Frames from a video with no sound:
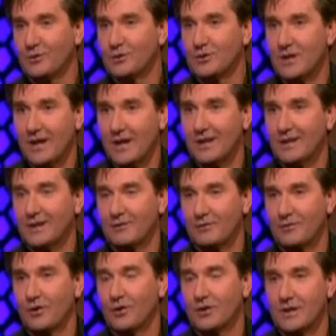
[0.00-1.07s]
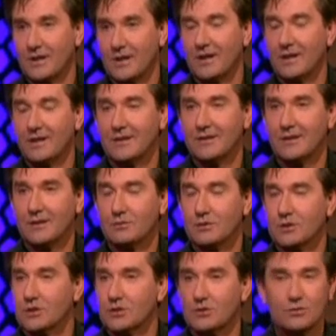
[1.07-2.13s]
dying at 49. It
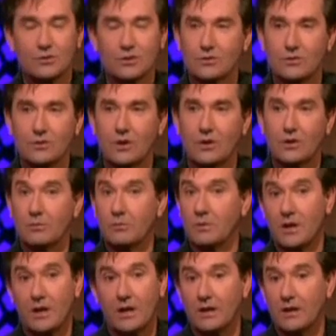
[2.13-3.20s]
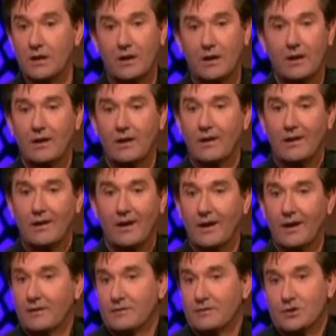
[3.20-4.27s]
was so young. I mean, I
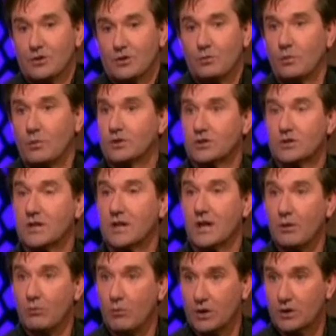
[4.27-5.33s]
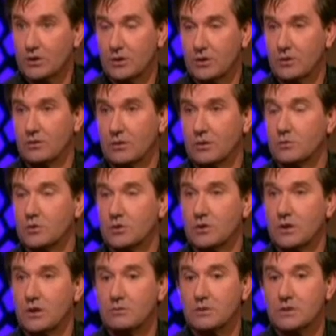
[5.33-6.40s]
have so much that I want to do, and I'm sure
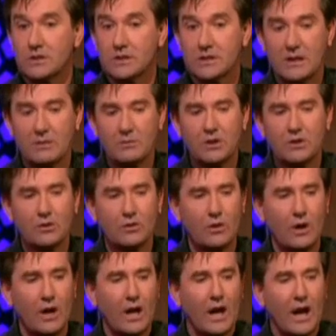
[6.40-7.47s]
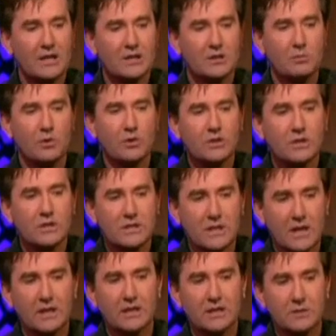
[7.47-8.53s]
he was the same. And I suppose the
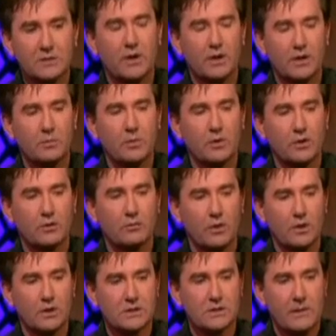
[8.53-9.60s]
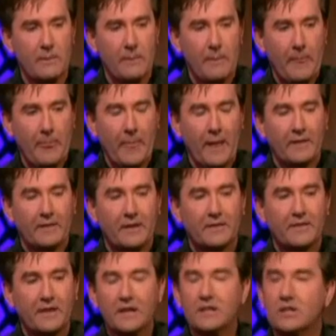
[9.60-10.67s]
saddest part about it was
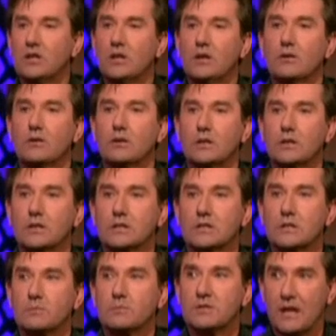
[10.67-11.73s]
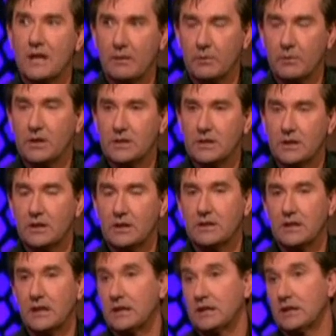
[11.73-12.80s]
that year in the September, he
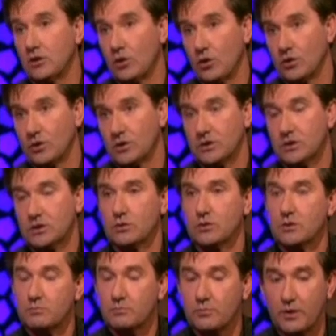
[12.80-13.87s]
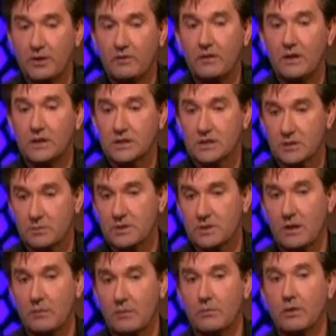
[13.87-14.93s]
died in August, so the previous
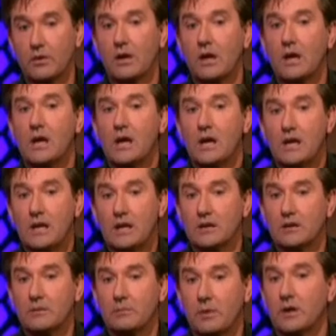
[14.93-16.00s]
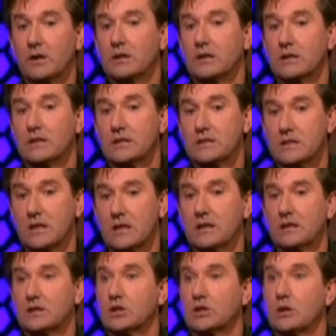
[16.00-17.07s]
September, he had apparently
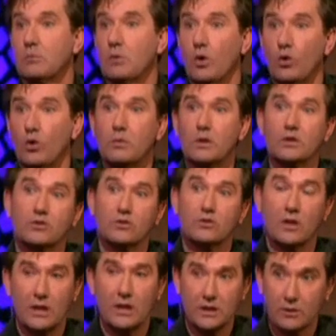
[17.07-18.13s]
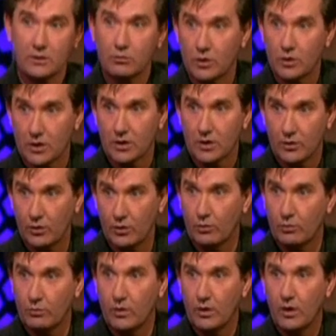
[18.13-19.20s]
decided to come home and try and get work at
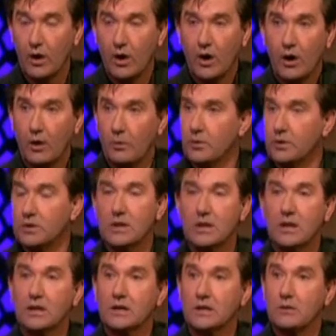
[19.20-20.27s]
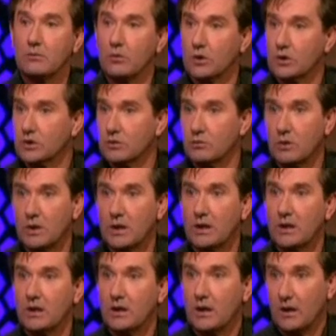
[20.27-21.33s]
home. Up until that, he worked
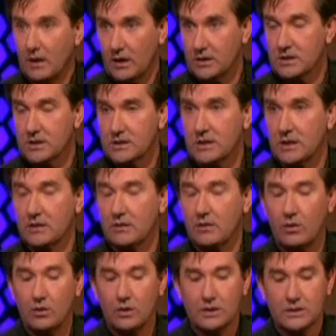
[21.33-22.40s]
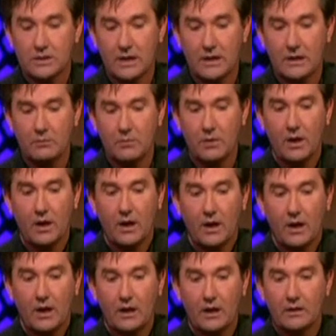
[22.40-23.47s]
away, as I said, all the time,
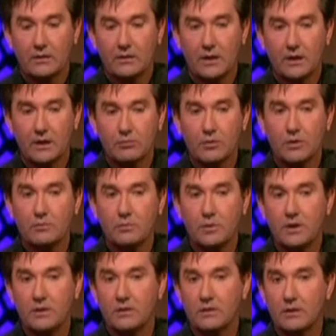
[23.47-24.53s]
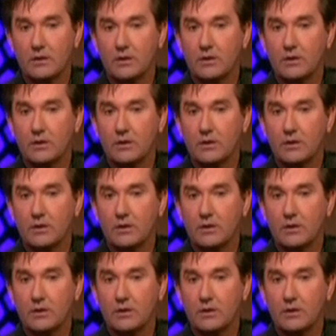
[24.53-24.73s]
and it would have been,